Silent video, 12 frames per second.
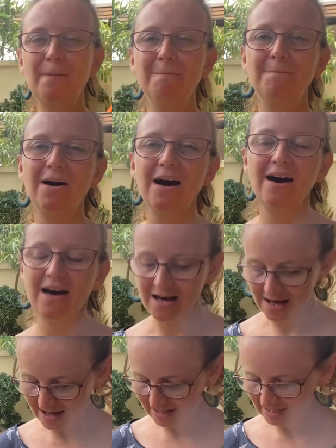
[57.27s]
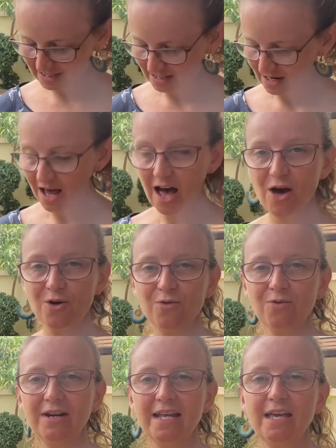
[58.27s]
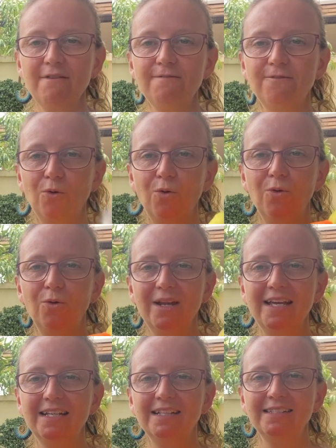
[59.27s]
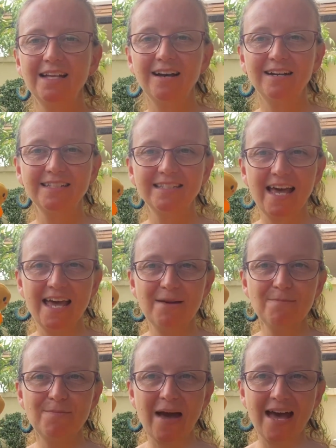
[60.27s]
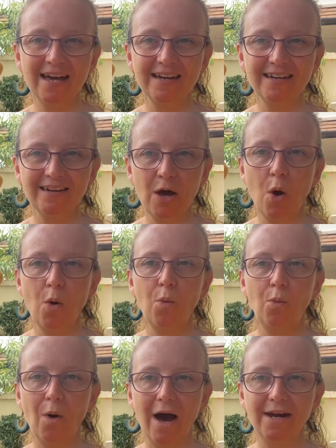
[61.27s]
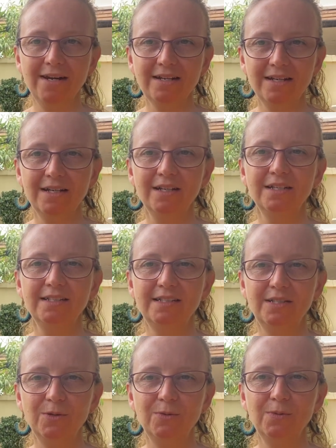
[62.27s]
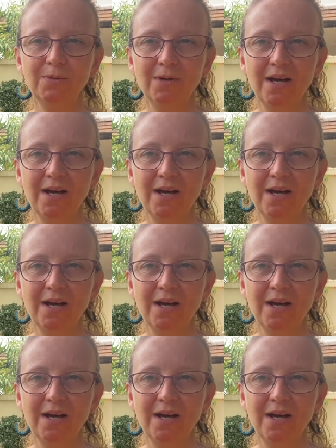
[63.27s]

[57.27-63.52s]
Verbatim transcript: but only four little ducks came back. One, two,